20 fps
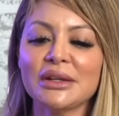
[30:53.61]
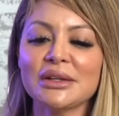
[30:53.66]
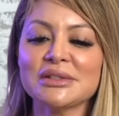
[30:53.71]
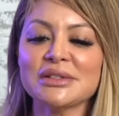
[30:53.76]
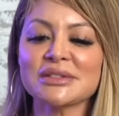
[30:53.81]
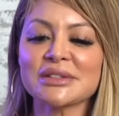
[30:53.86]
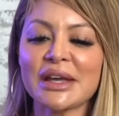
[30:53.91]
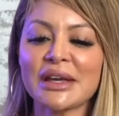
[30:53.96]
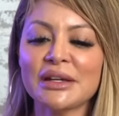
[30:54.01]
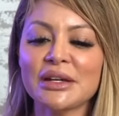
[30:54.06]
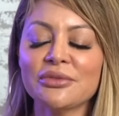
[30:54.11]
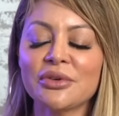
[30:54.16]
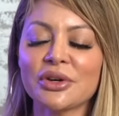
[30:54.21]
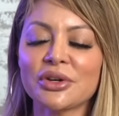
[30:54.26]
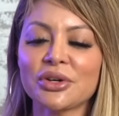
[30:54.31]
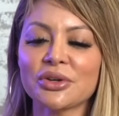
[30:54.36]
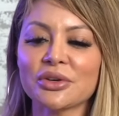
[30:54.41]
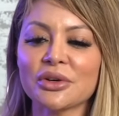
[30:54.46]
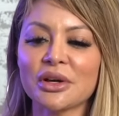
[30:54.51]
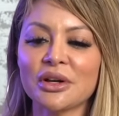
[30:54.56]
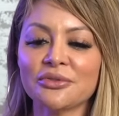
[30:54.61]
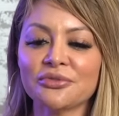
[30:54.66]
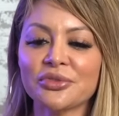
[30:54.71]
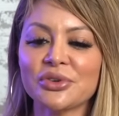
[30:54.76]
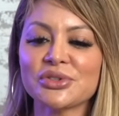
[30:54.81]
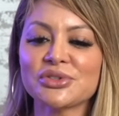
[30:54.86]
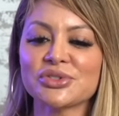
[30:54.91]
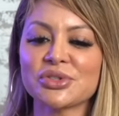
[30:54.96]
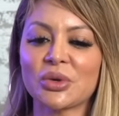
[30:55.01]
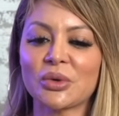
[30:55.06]
It's kind of out of your
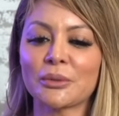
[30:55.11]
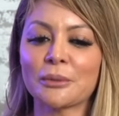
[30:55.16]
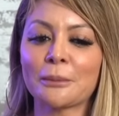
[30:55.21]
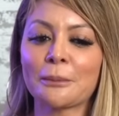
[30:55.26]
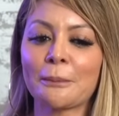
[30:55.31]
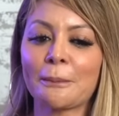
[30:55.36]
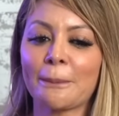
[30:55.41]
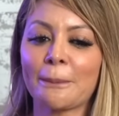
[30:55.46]
comfort zone.